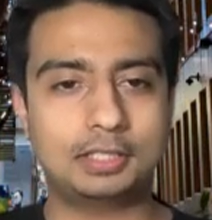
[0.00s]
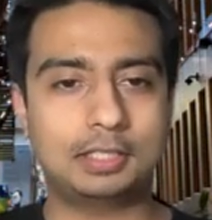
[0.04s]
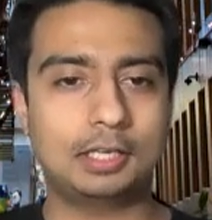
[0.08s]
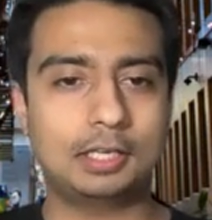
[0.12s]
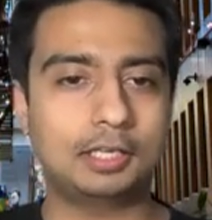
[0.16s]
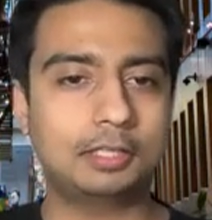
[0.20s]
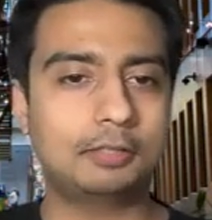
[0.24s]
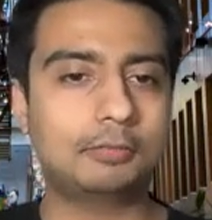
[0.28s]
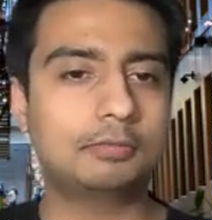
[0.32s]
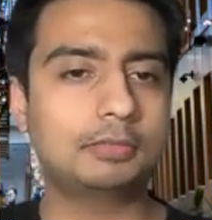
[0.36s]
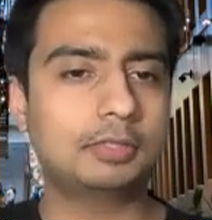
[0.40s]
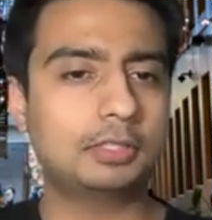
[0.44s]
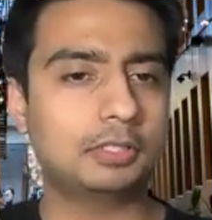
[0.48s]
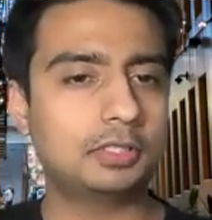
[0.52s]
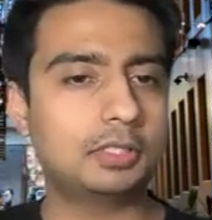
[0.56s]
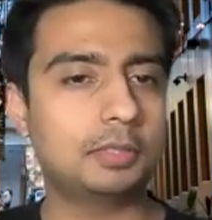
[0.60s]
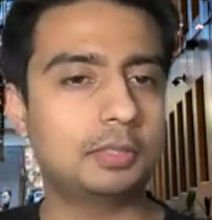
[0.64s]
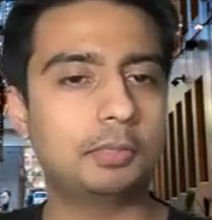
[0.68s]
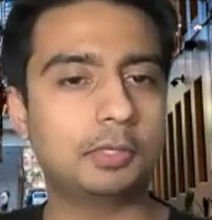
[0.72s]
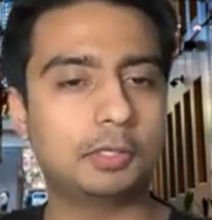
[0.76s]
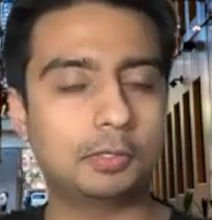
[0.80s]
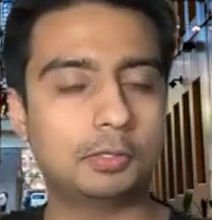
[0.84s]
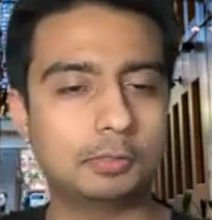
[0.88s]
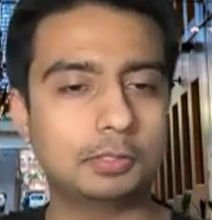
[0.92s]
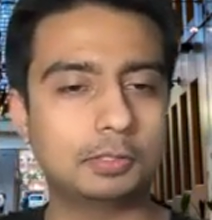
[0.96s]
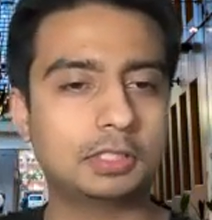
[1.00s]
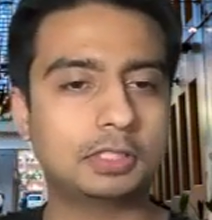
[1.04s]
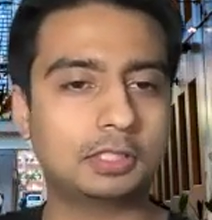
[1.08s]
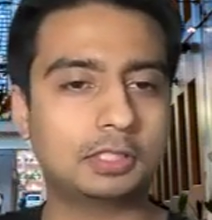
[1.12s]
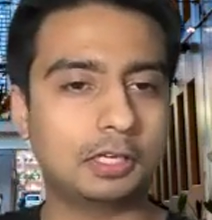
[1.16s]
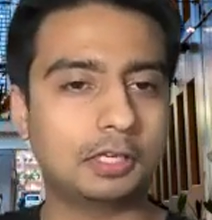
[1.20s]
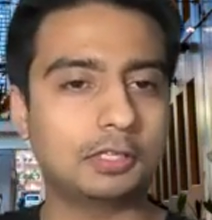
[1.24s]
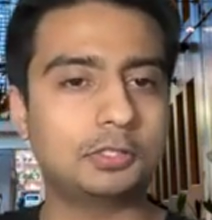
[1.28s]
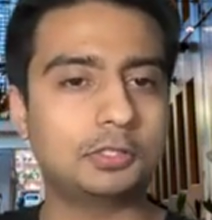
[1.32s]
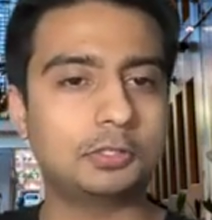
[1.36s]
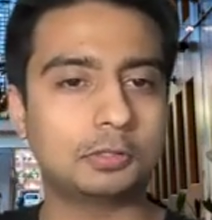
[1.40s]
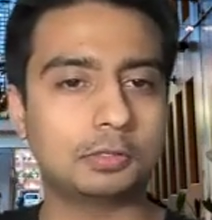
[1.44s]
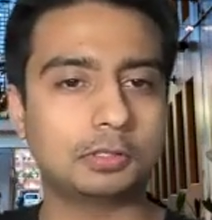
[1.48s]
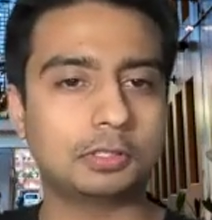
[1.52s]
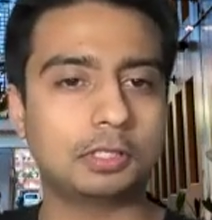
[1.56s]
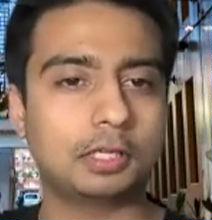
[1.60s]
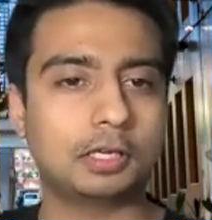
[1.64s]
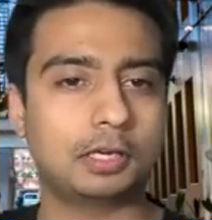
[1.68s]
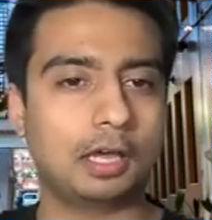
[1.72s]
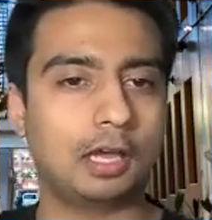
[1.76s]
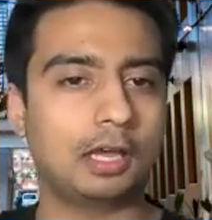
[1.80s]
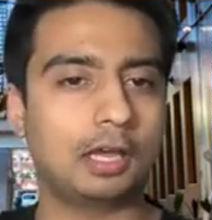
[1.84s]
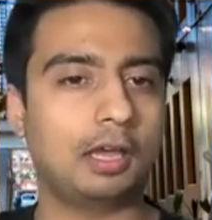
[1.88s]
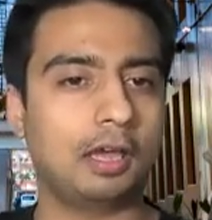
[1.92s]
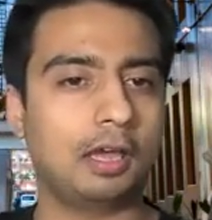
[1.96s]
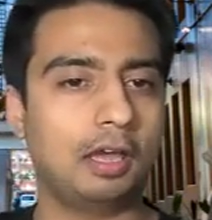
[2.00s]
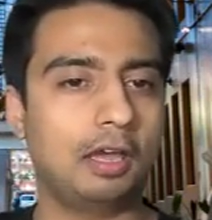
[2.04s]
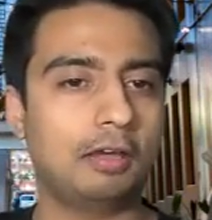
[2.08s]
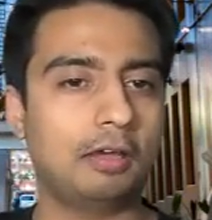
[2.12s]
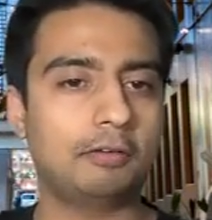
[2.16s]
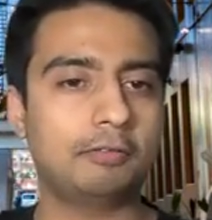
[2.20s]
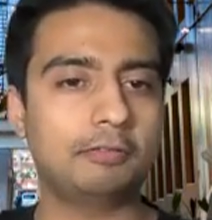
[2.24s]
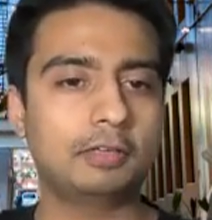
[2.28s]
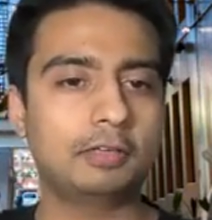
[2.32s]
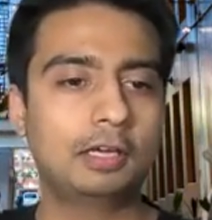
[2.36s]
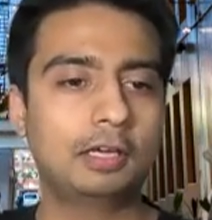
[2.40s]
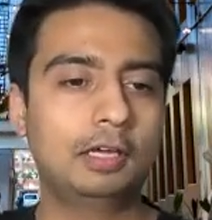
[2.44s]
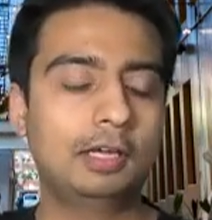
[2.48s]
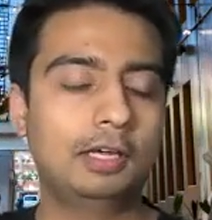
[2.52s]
like the typical schedule that I have.